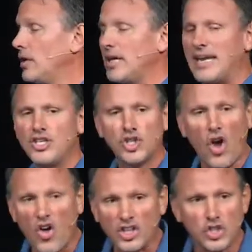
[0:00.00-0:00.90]
And he's
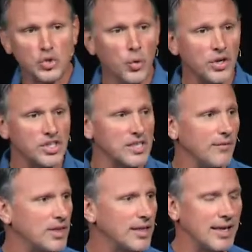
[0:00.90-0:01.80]
calling his stewardess and
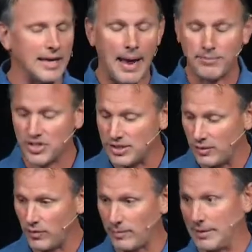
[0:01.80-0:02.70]
everything. And I'm sitting
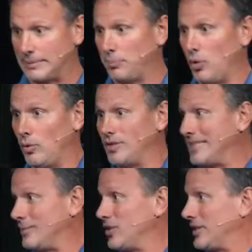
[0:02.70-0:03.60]
over there. I'm like, boy,
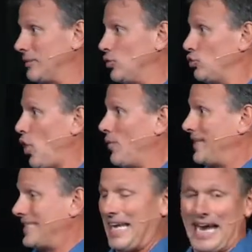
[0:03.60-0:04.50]
what's, what's, what's wrong with
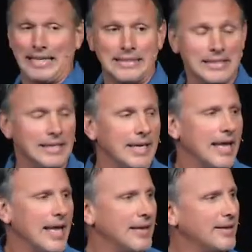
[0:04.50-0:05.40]
this guy?
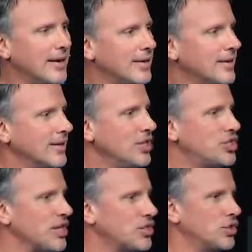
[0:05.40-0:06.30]
And uh, he
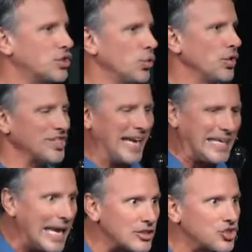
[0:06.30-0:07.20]
says to the stewardess, I
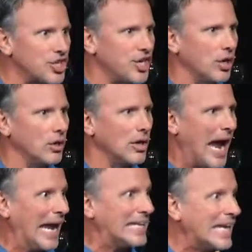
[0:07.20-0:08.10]
can't sit here.
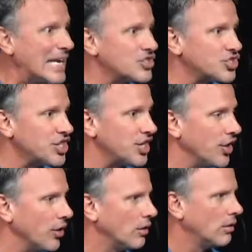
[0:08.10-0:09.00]
I can't sit here.